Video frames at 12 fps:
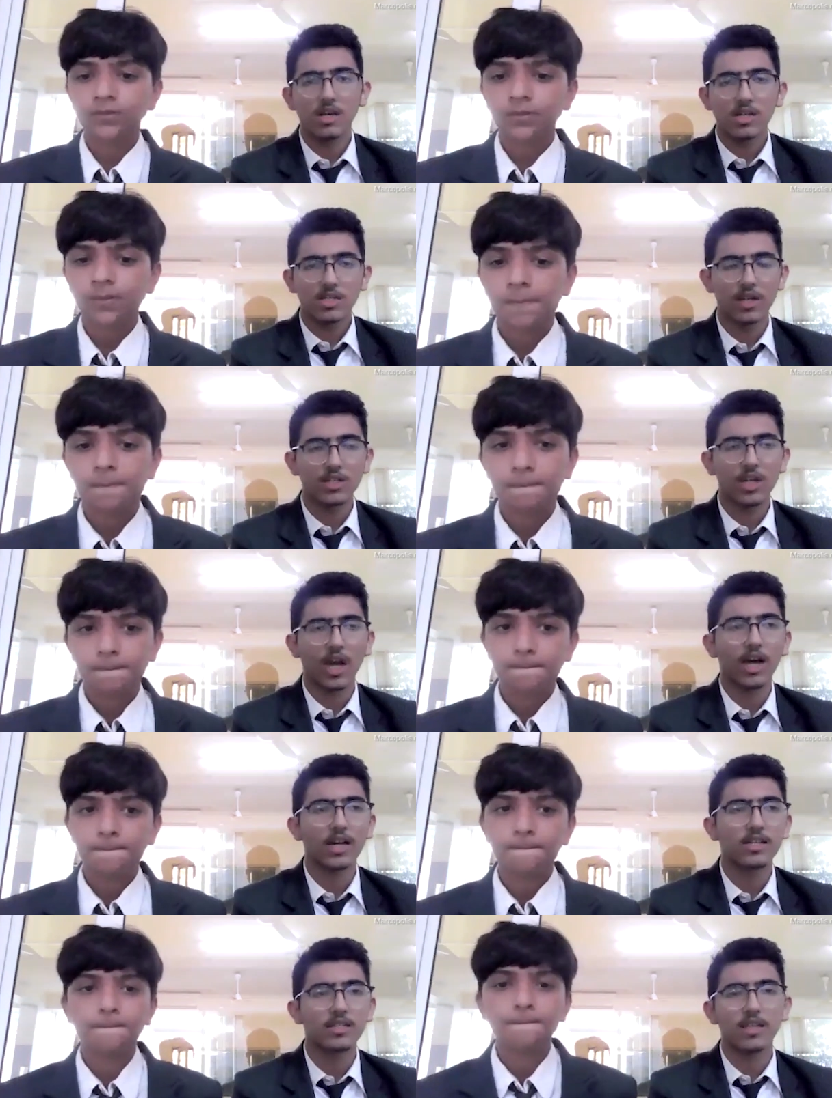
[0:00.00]
Speaker 1: such
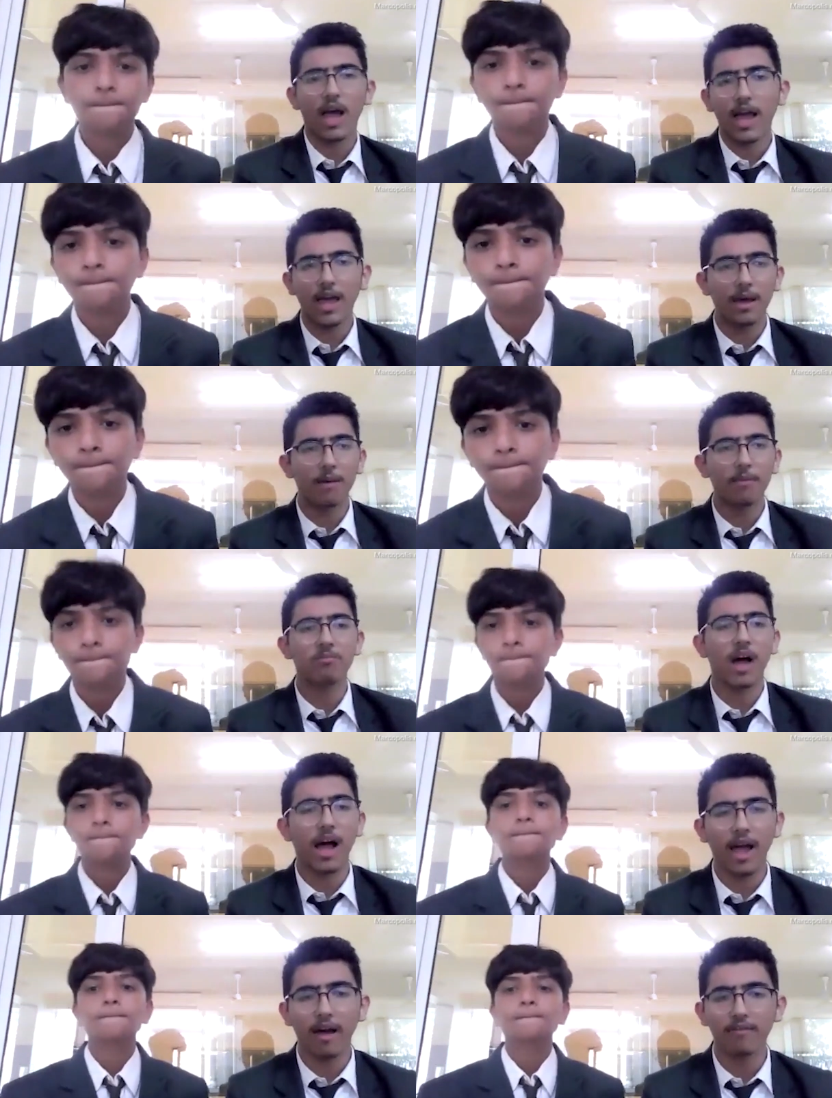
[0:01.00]
as I
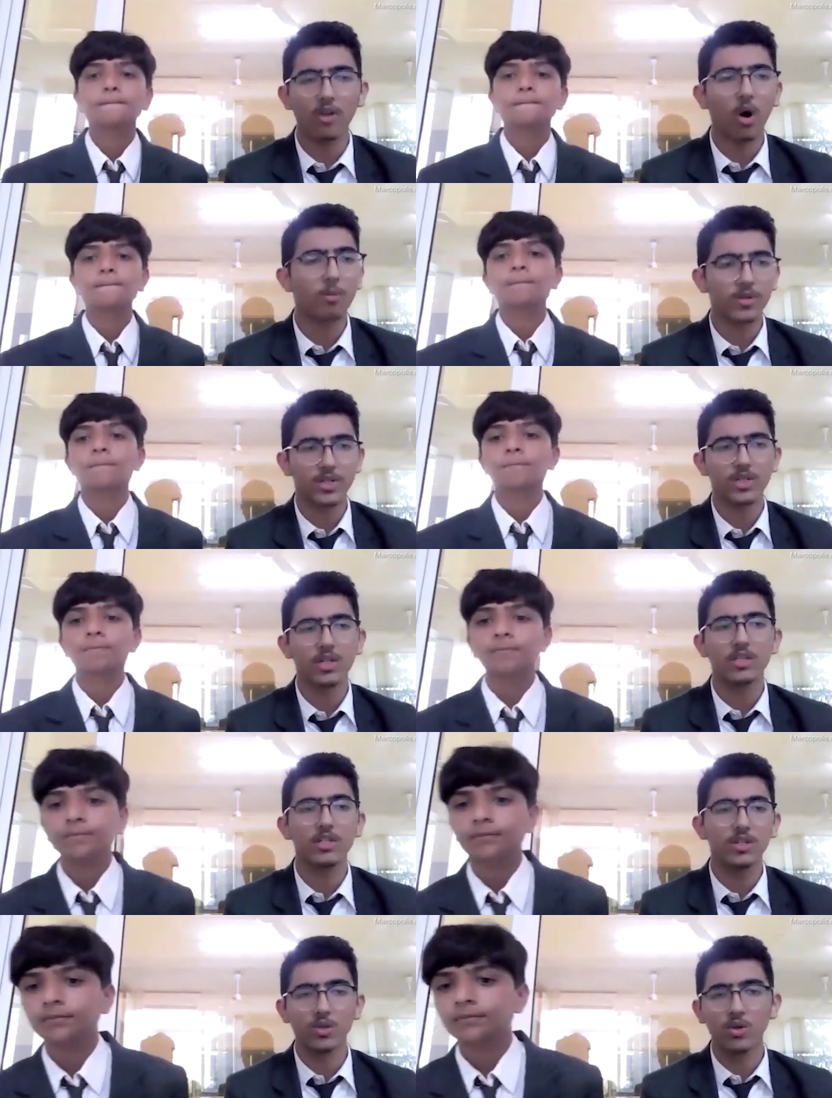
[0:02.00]
have the opportunity
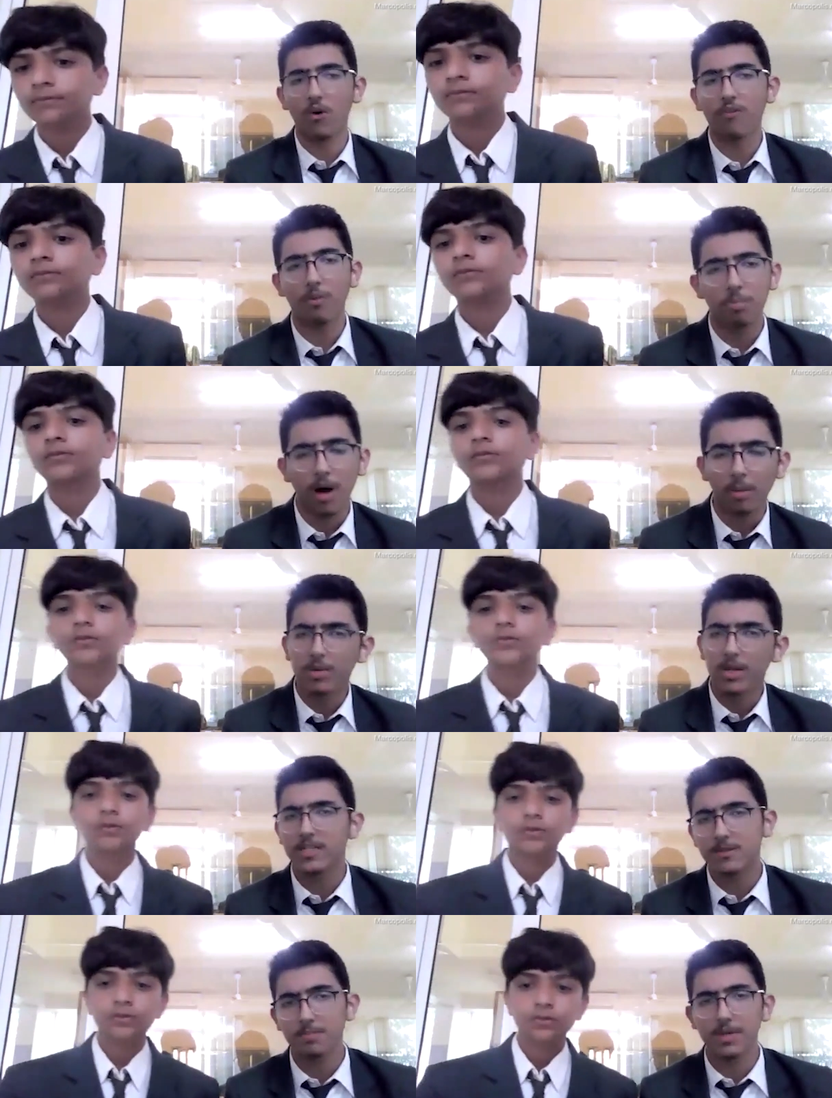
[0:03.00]
to go for public
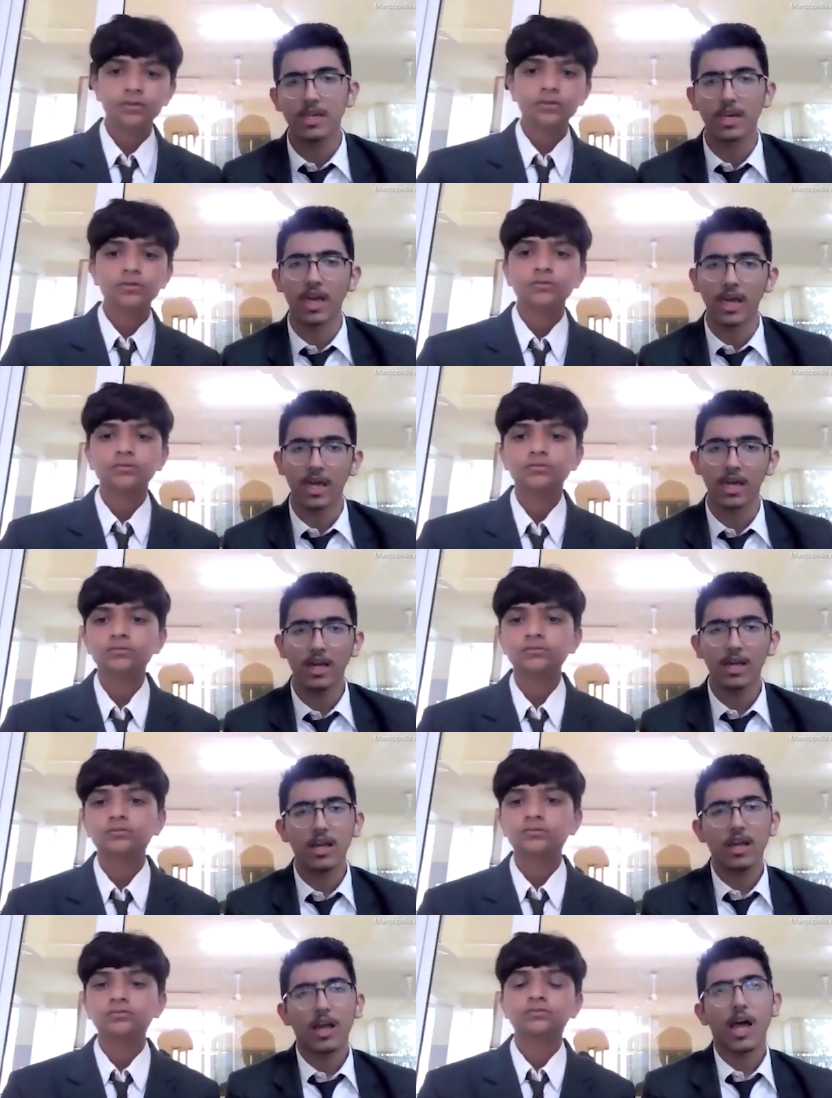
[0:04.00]
speaking.
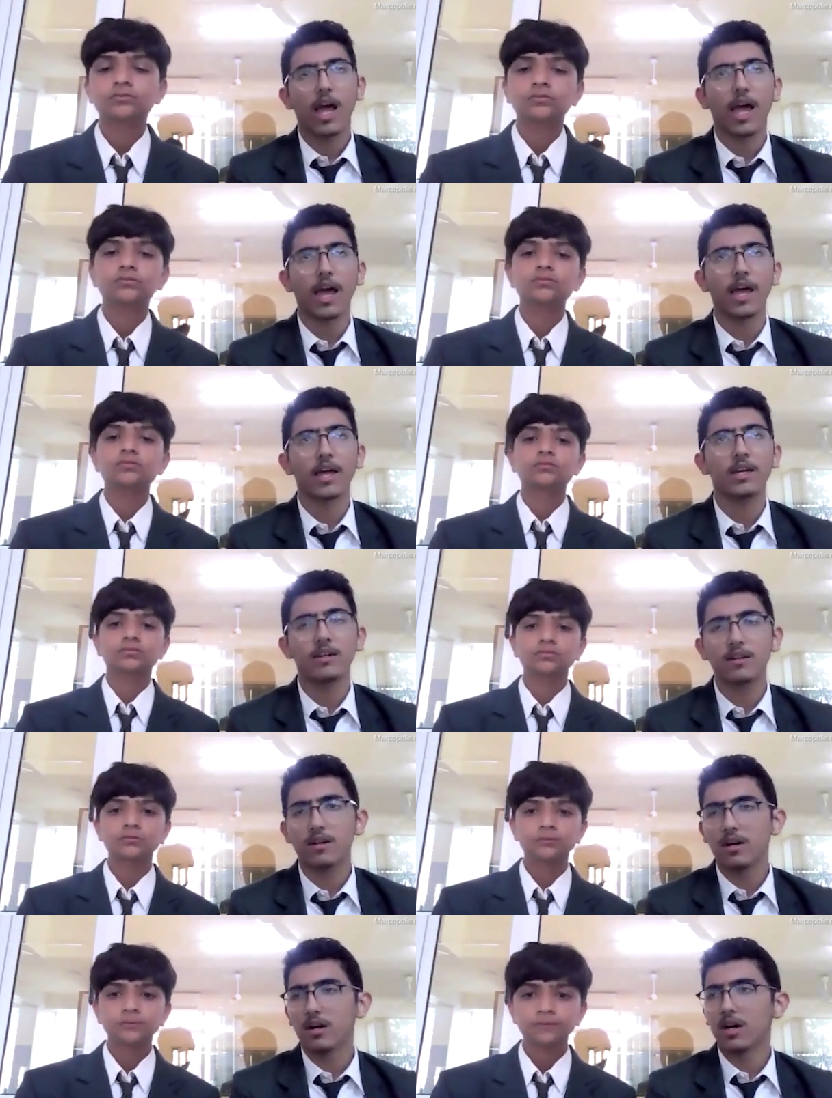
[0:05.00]
And
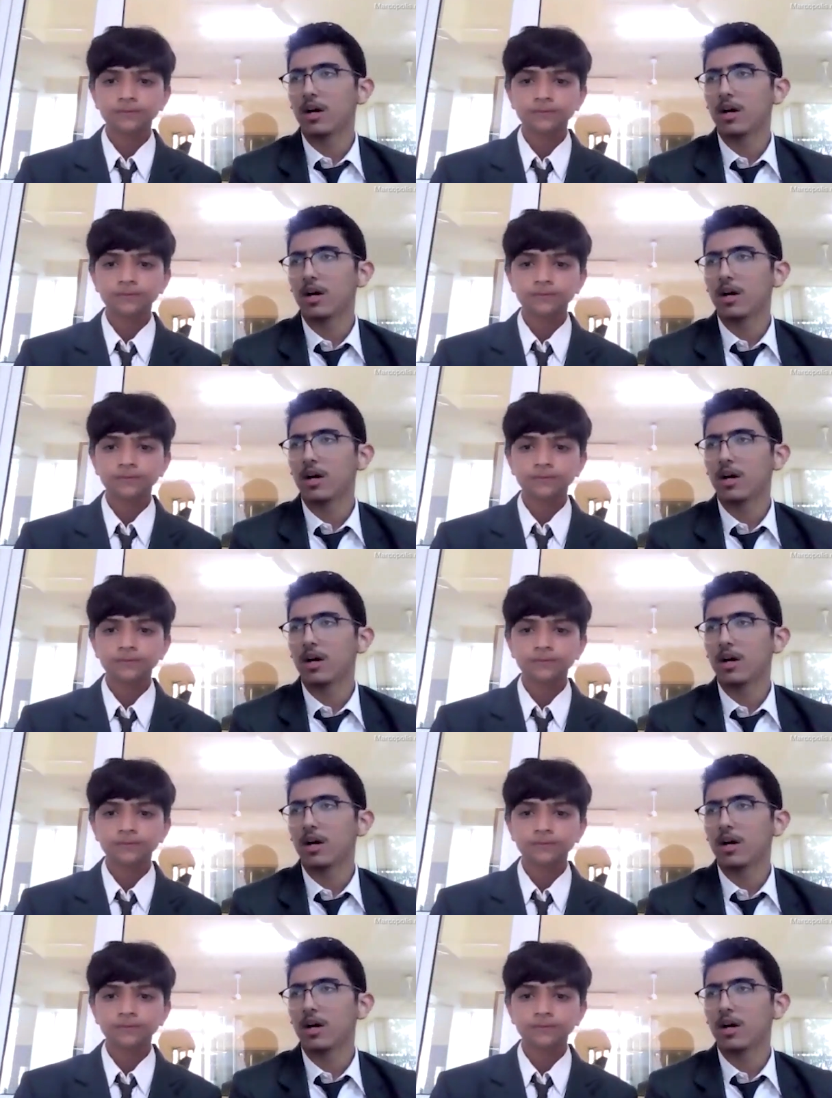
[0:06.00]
